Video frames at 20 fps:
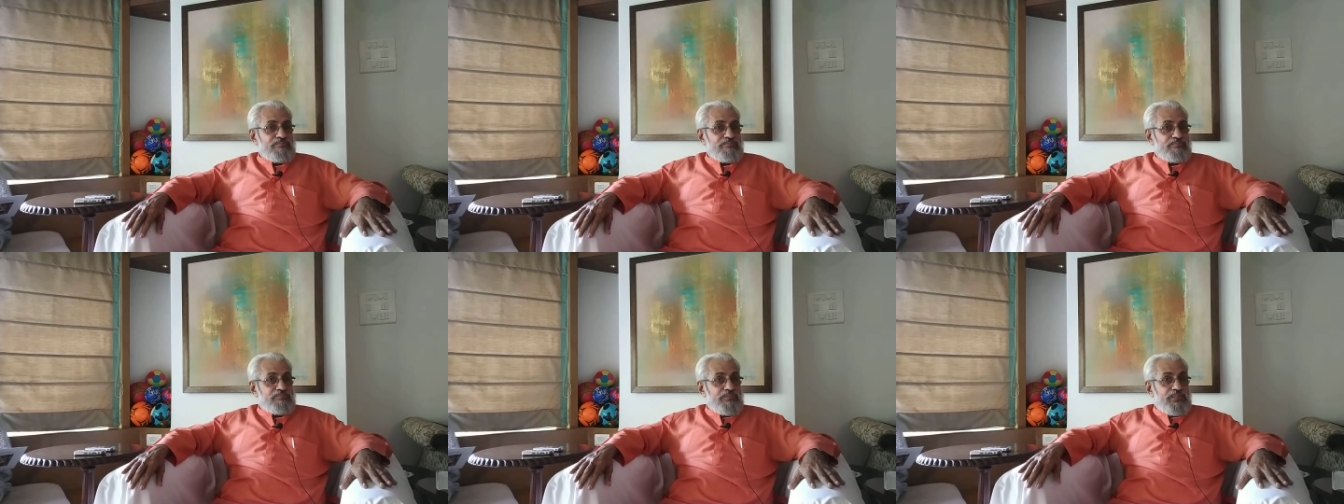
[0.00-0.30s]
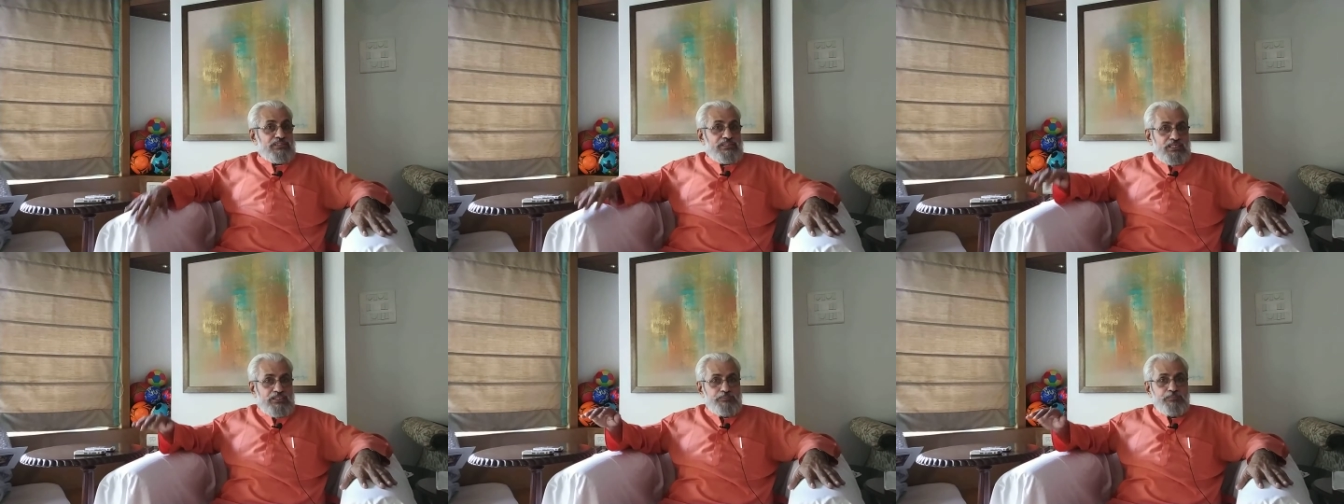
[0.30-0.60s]
But
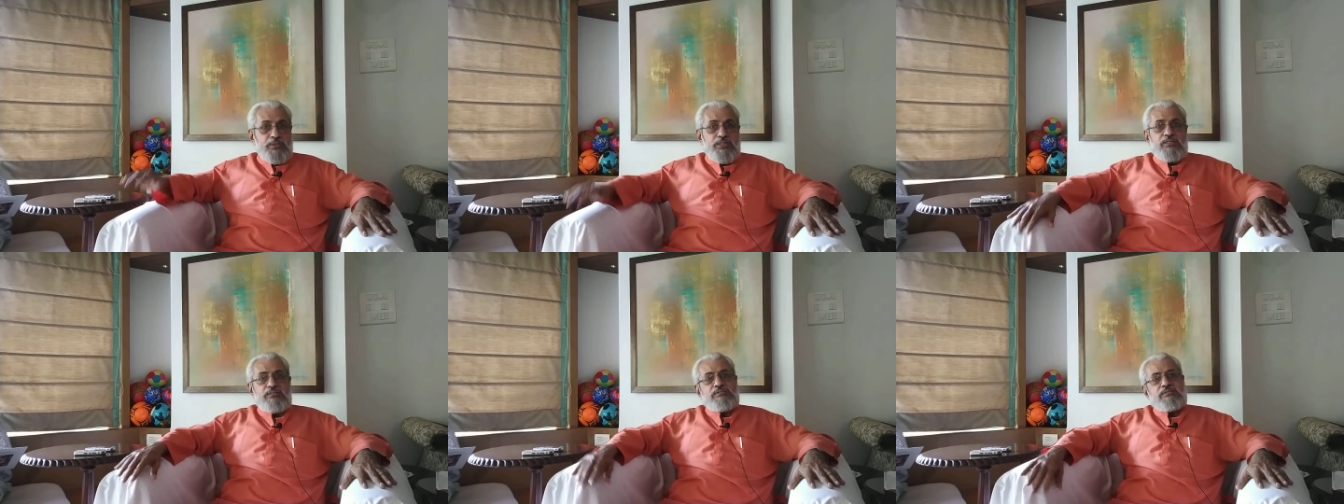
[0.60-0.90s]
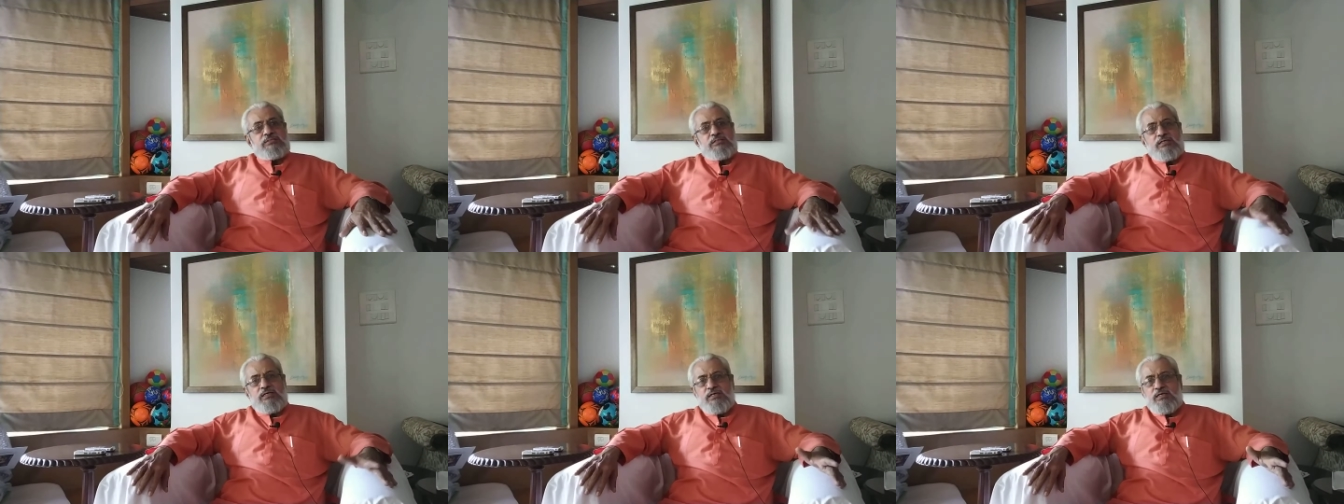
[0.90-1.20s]
his experience,
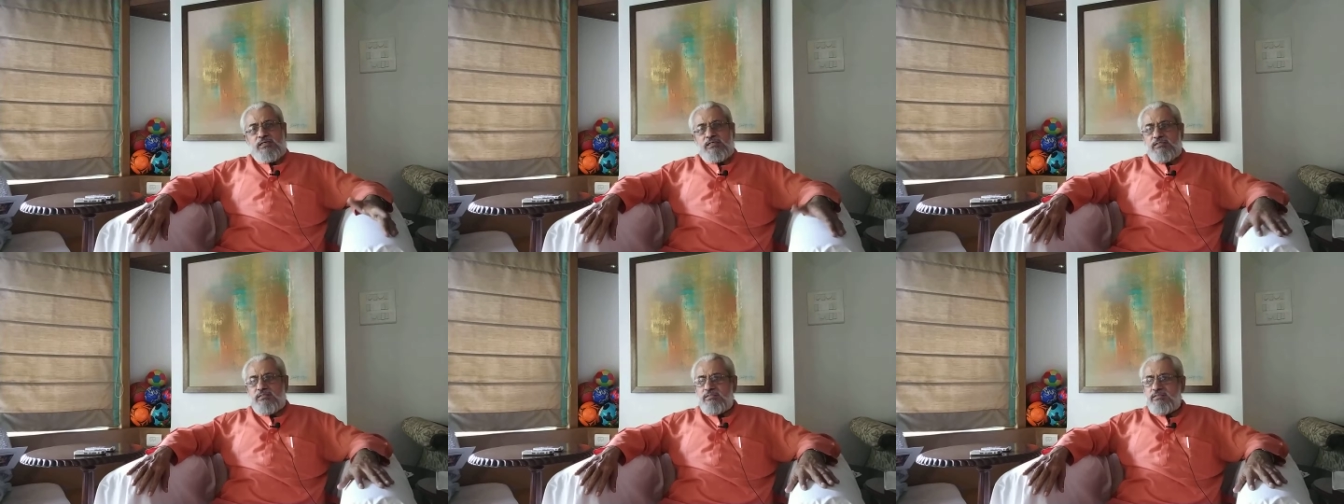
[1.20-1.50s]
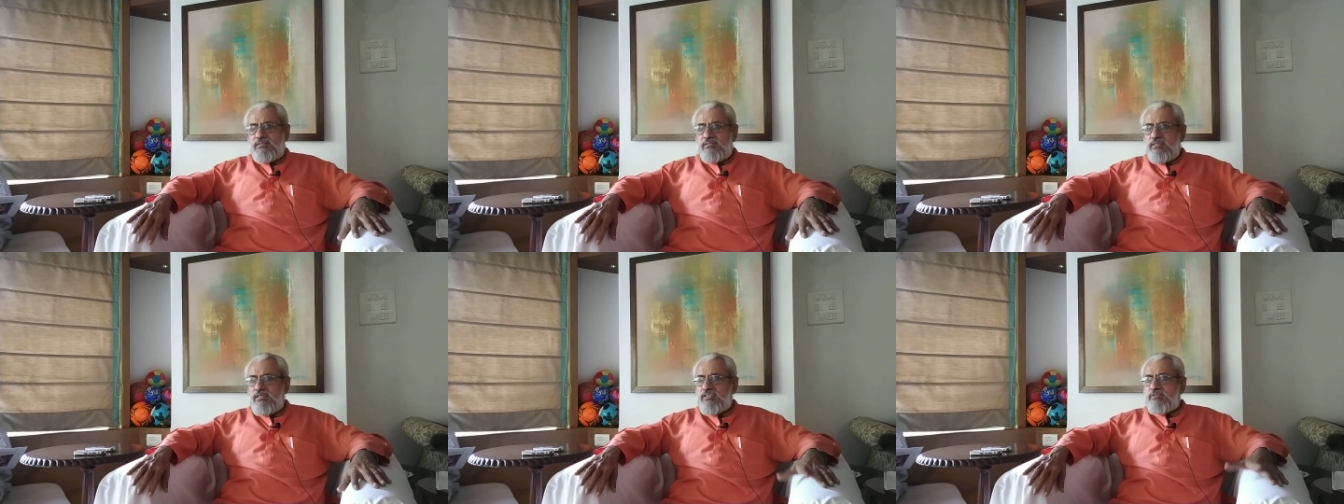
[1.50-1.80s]
ah,
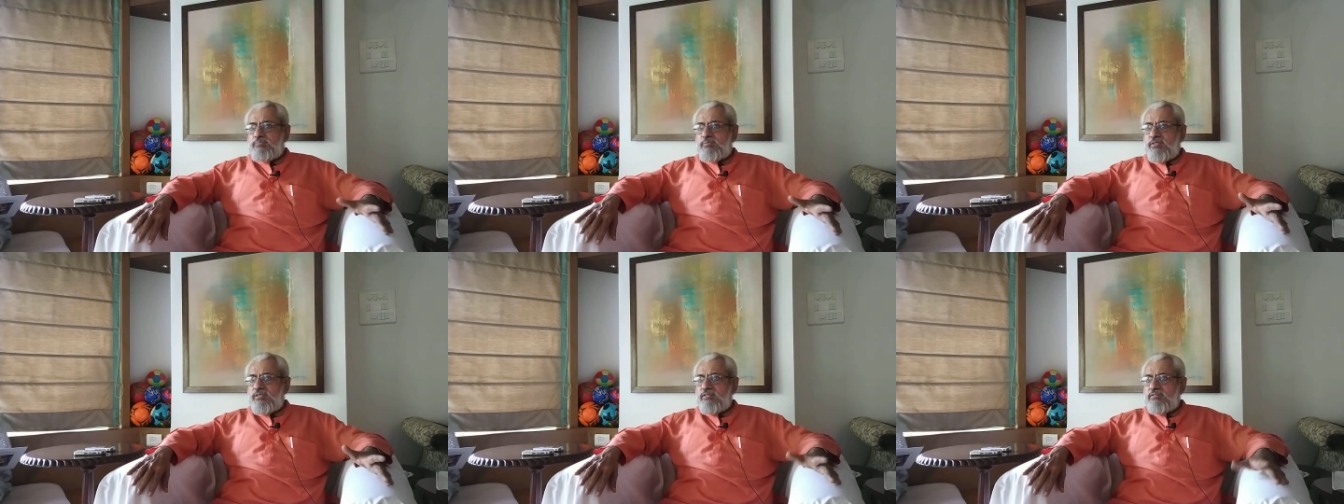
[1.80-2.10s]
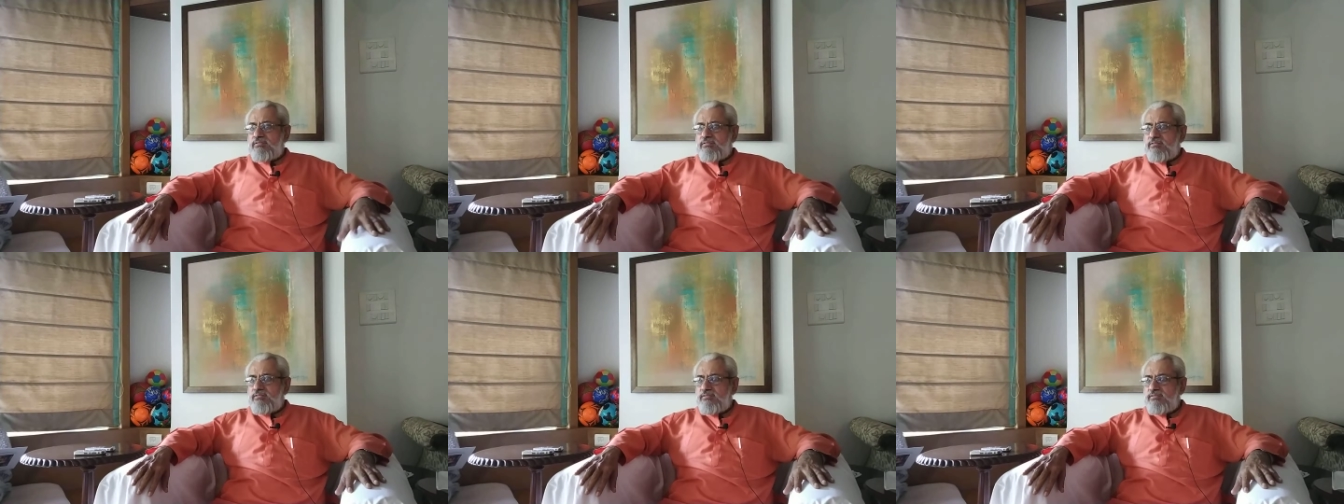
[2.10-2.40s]

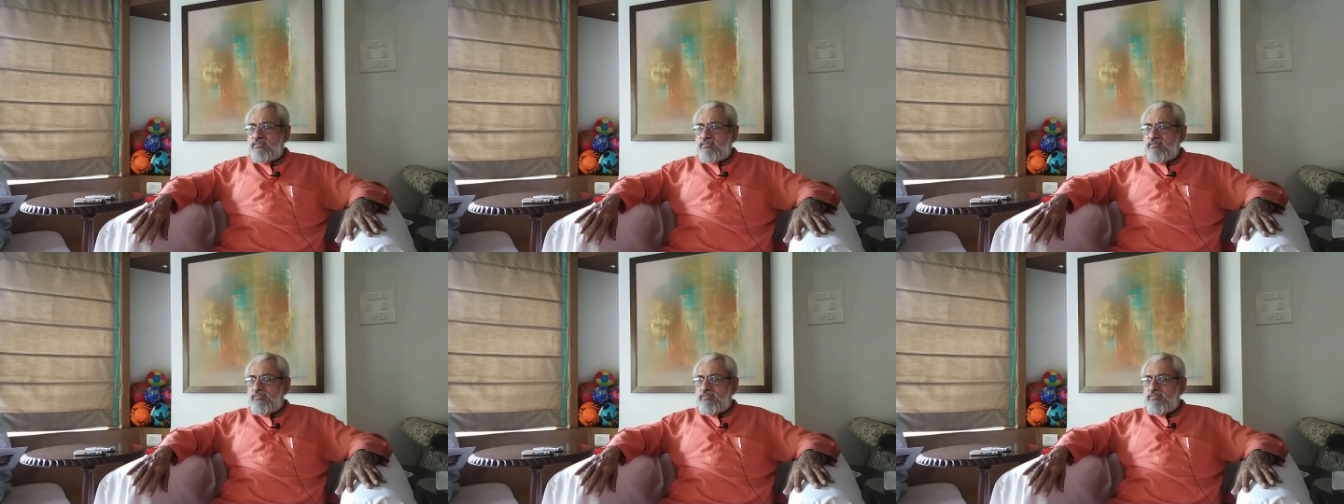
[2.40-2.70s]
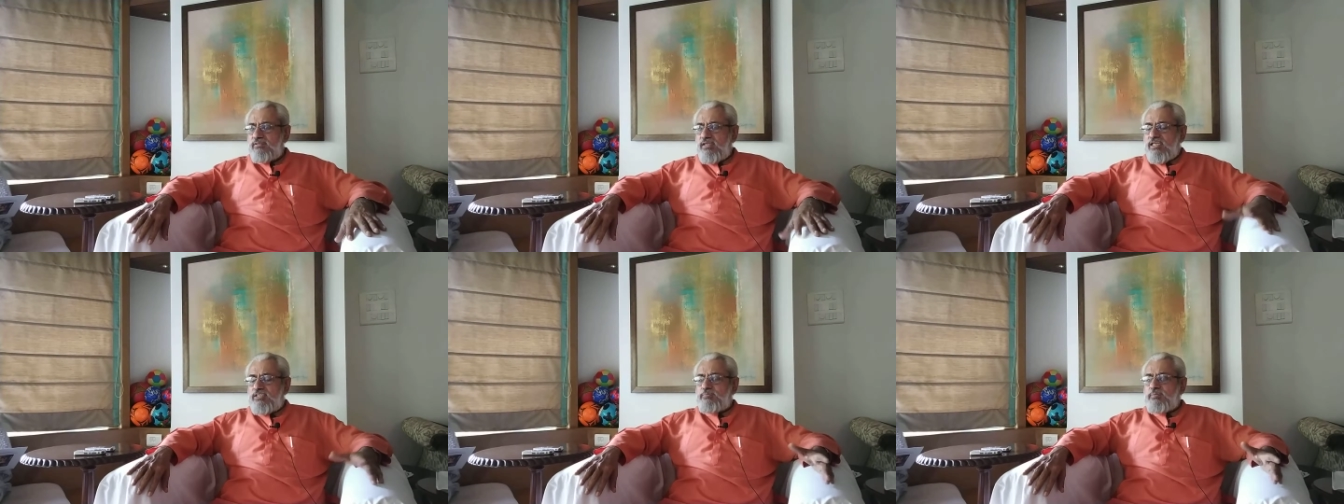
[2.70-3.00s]
experience.
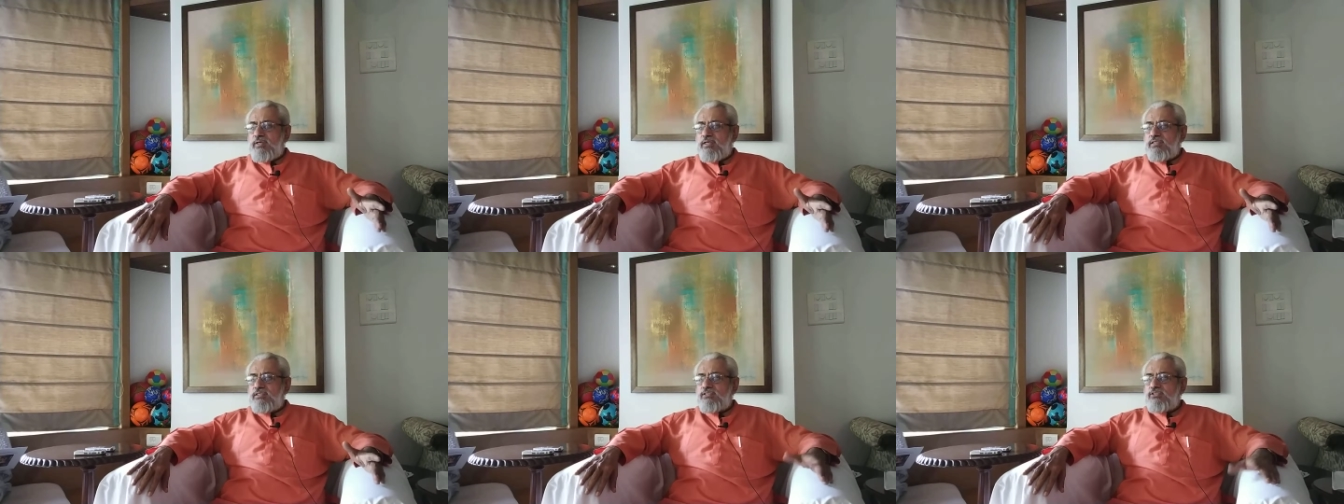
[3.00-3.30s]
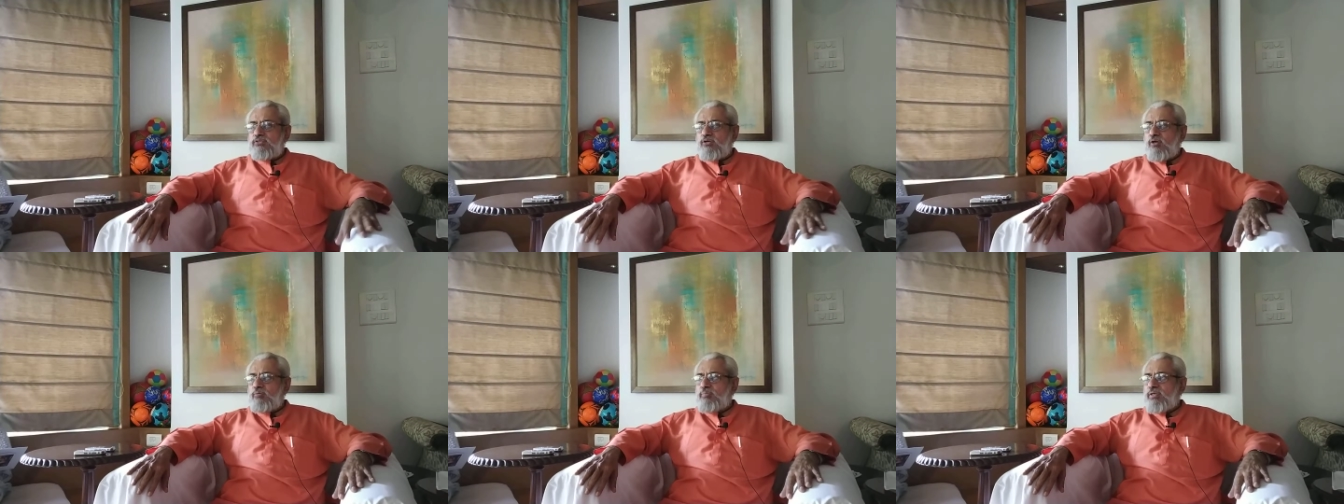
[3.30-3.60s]
So experience is
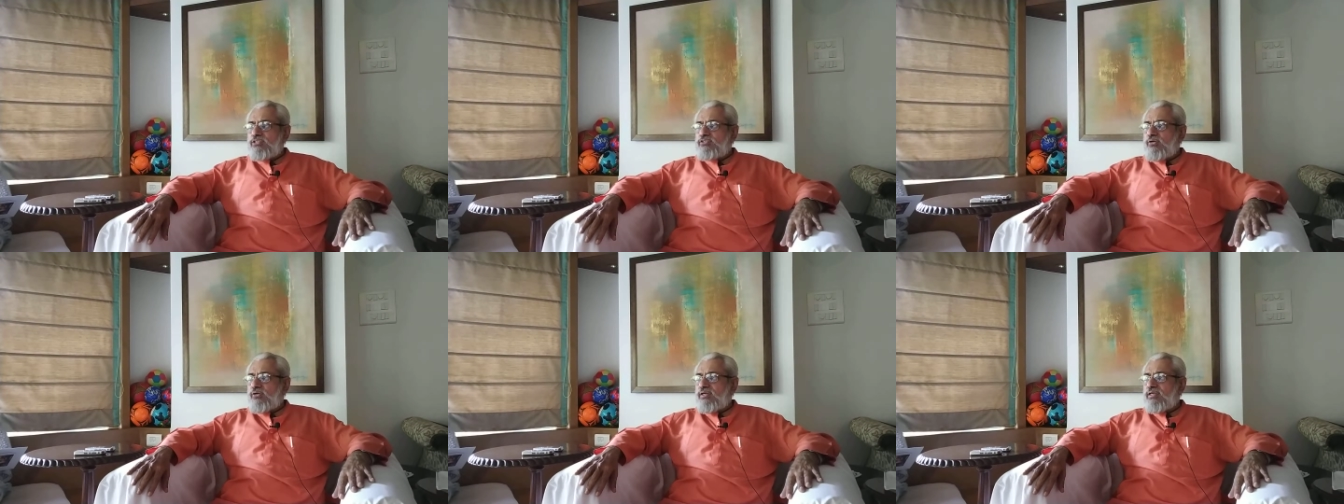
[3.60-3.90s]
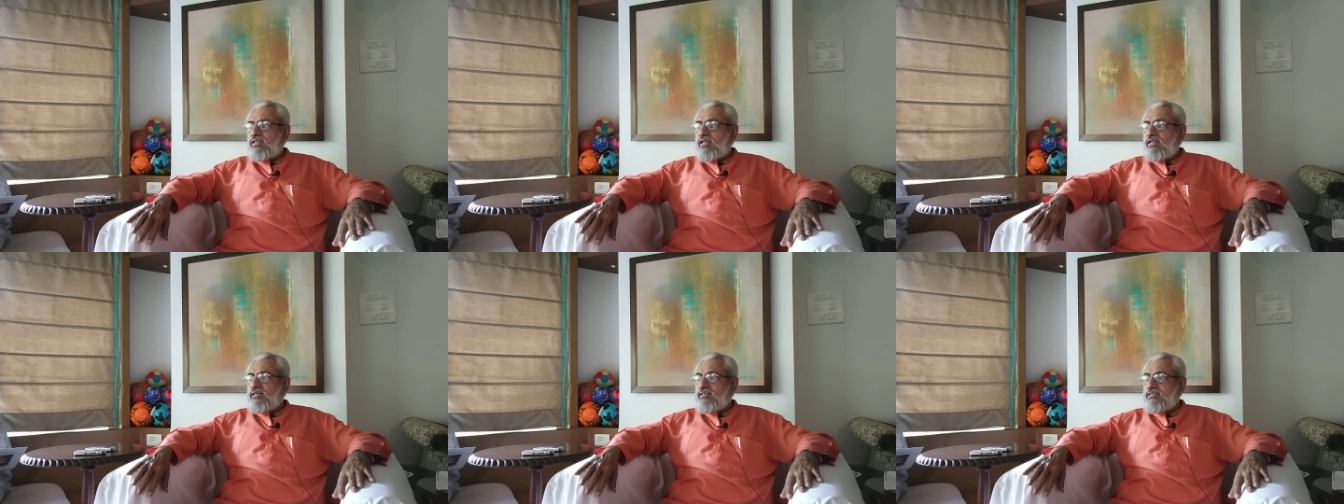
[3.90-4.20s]
not based on
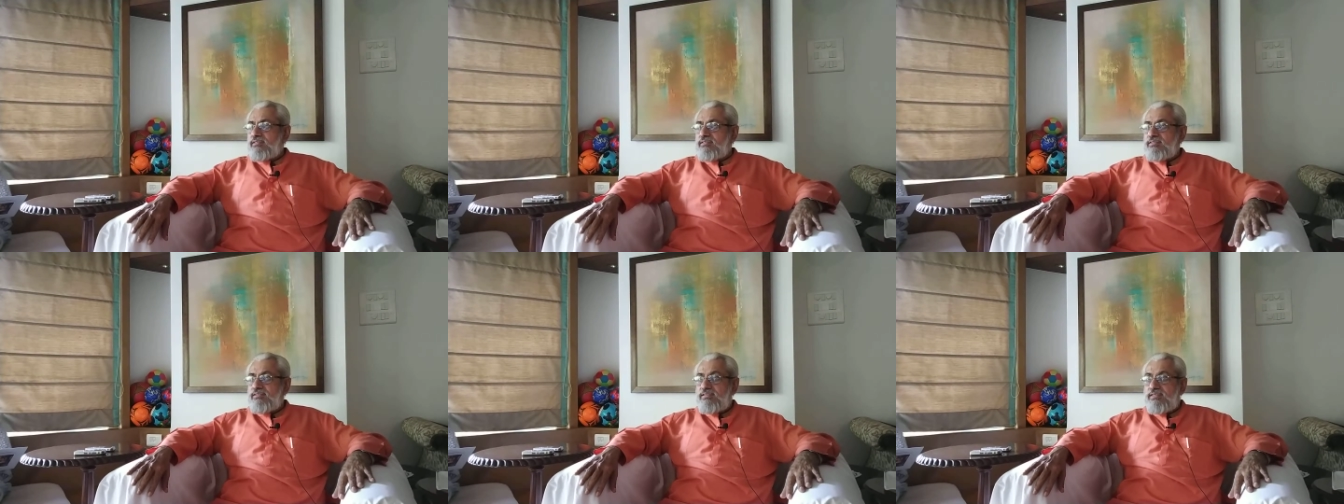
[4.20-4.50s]
reality.